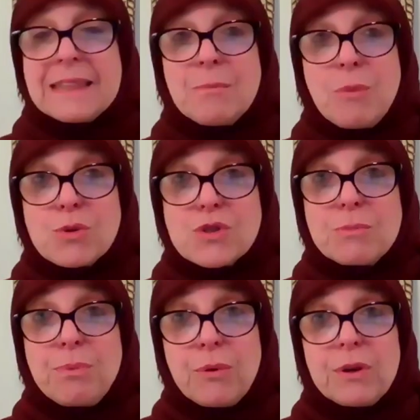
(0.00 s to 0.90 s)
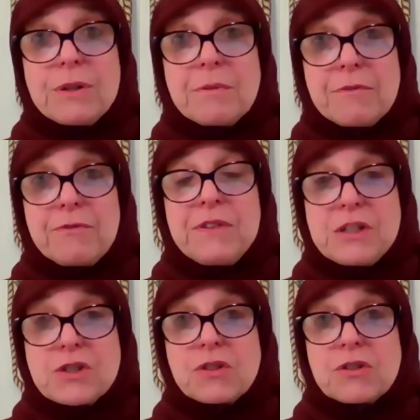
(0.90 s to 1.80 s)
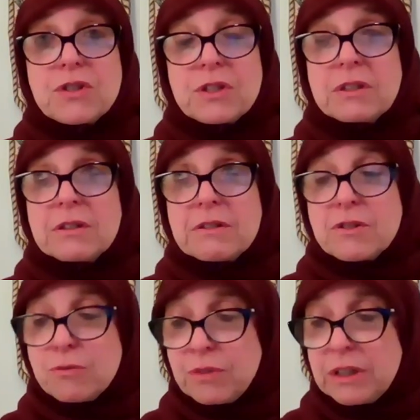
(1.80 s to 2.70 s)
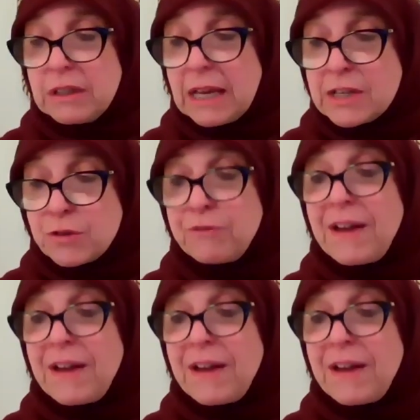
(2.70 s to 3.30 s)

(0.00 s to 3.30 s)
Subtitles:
And then the most important feature to realize, or